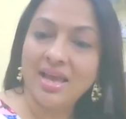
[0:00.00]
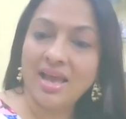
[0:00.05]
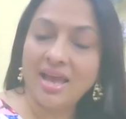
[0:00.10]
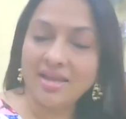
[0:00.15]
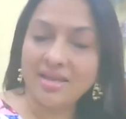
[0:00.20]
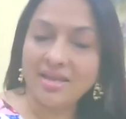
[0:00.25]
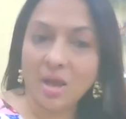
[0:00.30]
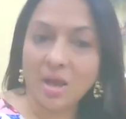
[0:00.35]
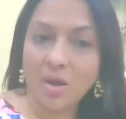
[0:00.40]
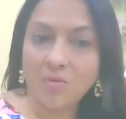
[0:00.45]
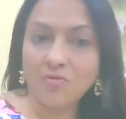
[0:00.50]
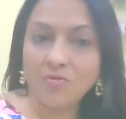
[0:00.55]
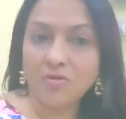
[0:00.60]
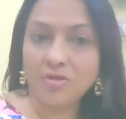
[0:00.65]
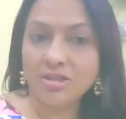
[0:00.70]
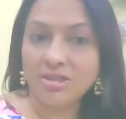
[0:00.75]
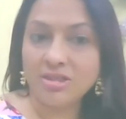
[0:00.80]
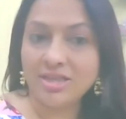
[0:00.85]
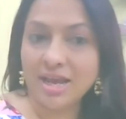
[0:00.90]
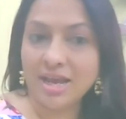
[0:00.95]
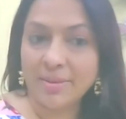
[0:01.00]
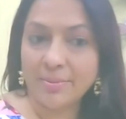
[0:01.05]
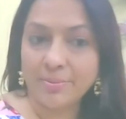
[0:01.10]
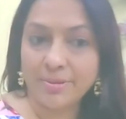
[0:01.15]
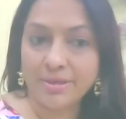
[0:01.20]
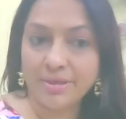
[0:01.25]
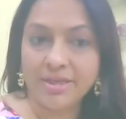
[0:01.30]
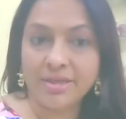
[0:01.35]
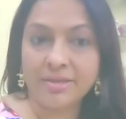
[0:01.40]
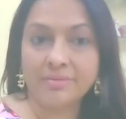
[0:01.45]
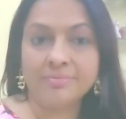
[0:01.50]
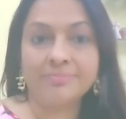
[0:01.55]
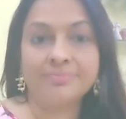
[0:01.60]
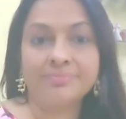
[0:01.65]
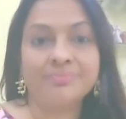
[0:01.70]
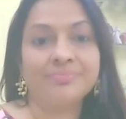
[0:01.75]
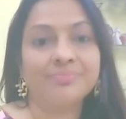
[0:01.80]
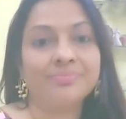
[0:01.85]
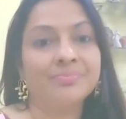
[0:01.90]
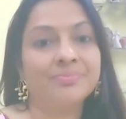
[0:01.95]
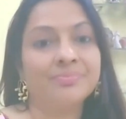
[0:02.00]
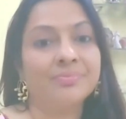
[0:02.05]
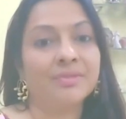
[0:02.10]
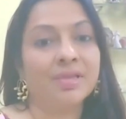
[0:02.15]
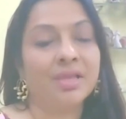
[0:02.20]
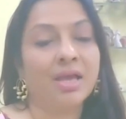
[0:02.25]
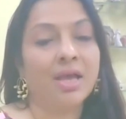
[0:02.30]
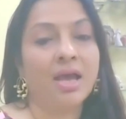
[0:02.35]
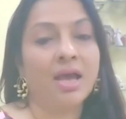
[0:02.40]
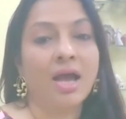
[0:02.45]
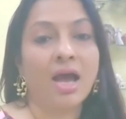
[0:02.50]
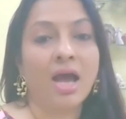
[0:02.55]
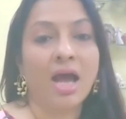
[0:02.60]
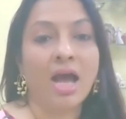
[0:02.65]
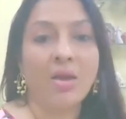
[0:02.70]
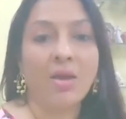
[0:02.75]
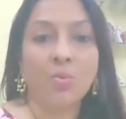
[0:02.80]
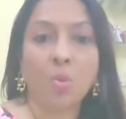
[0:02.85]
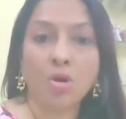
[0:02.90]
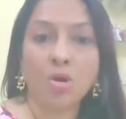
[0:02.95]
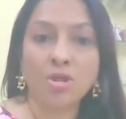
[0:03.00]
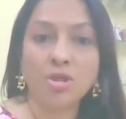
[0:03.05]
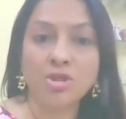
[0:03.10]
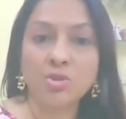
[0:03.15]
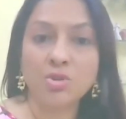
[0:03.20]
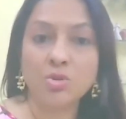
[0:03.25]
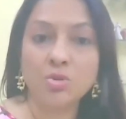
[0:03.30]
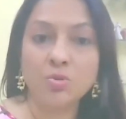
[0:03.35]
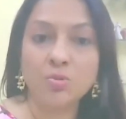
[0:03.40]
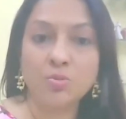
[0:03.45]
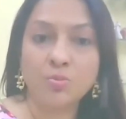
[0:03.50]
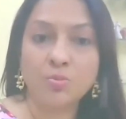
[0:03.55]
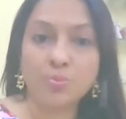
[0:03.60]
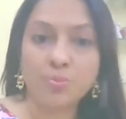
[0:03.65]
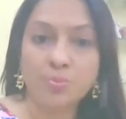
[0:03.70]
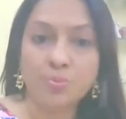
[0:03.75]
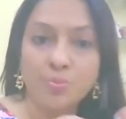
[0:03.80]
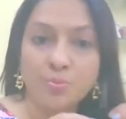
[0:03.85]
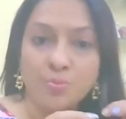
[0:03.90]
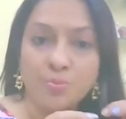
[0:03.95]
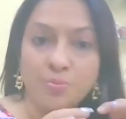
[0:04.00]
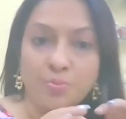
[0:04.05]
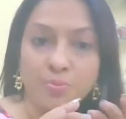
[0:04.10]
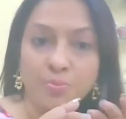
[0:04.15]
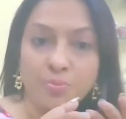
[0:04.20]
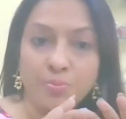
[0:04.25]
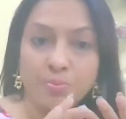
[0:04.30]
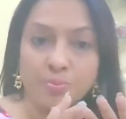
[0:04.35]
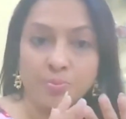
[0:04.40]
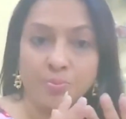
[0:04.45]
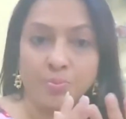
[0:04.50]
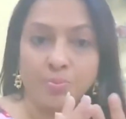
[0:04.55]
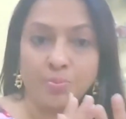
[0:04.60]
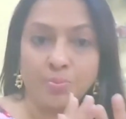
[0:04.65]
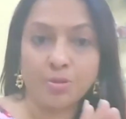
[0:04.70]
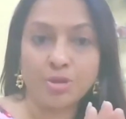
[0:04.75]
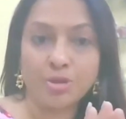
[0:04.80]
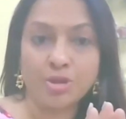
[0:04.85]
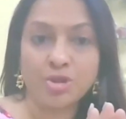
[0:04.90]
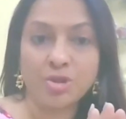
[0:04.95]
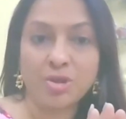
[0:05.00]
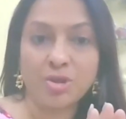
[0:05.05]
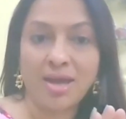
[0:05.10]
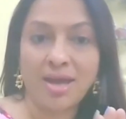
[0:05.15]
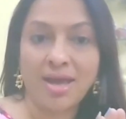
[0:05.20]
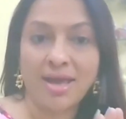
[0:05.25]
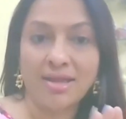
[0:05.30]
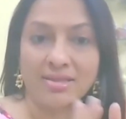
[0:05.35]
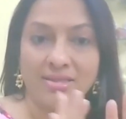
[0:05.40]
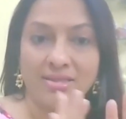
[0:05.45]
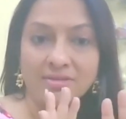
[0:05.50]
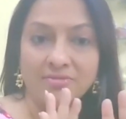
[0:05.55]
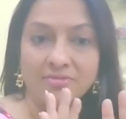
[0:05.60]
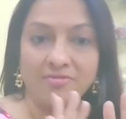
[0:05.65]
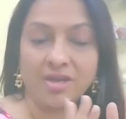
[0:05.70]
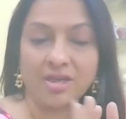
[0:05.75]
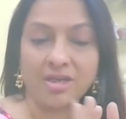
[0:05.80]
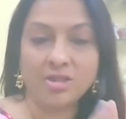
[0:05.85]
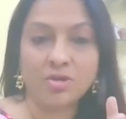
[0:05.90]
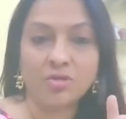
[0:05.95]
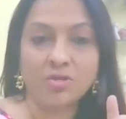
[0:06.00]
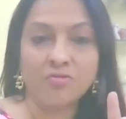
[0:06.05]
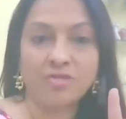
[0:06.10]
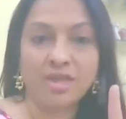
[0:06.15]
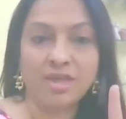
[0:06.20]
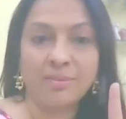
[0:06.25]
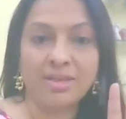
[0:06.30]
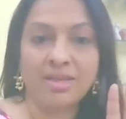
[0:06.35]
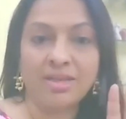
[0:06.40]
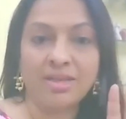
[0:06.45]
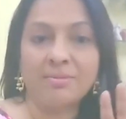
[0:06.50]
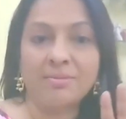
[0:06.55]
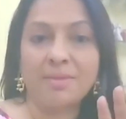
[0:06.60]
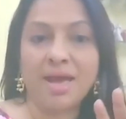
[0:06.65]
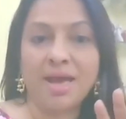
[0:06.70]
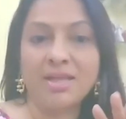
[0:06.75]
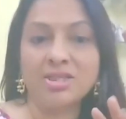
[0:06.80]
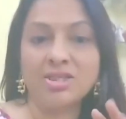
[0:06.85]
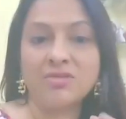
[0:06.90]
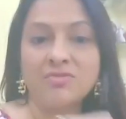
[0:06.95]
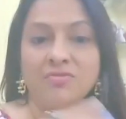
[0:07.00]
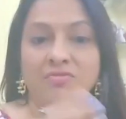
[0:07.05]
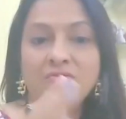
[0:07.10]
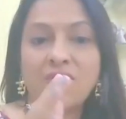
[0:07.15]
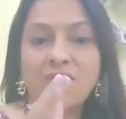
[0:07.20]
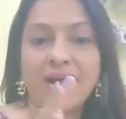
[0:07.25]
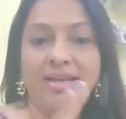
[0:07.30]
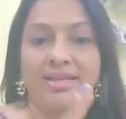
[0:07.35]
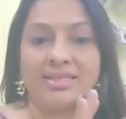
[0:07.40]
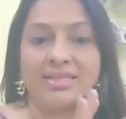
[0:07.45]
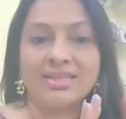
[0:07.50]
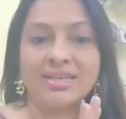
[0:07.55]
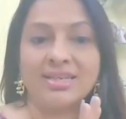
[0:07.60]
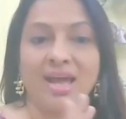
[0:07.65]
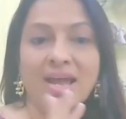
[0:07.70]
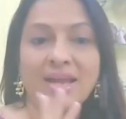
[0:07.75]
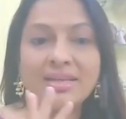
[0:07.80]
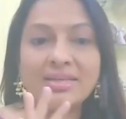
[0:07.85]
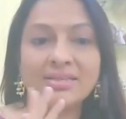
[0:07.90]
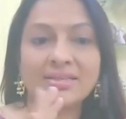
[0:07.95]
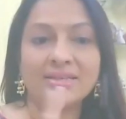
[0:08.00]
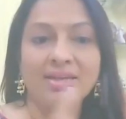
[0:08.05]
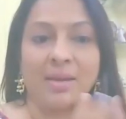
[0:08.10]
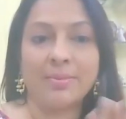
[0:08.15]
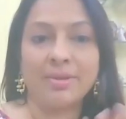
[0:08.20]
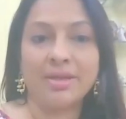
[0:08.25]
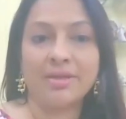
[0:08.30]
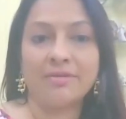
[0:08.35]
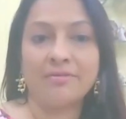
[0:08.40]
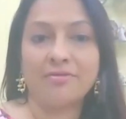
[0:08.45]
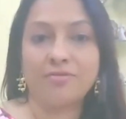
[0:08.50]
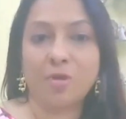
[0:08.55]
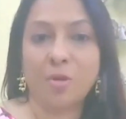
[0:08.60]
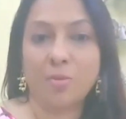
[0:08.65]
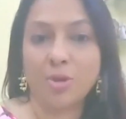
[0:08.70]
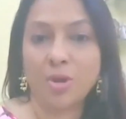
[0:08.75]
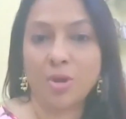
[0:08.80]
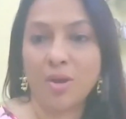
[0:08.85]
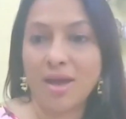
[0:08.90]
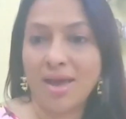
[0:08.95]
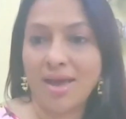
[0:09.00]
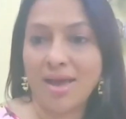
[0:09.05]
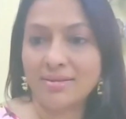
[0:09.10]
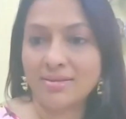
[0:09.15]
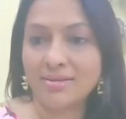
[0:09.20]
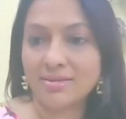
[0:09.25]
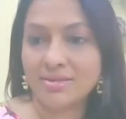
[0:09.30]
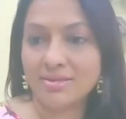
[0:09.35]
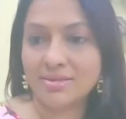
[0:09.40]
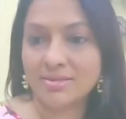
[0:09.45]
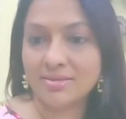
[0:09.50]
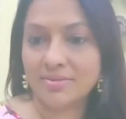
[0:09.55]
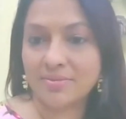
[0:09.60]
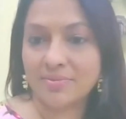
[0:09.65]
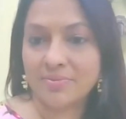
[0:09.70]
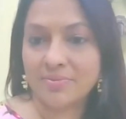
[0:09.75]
And now for the time being, I want you to put your hands in front of them and imagine white light coming from your hands.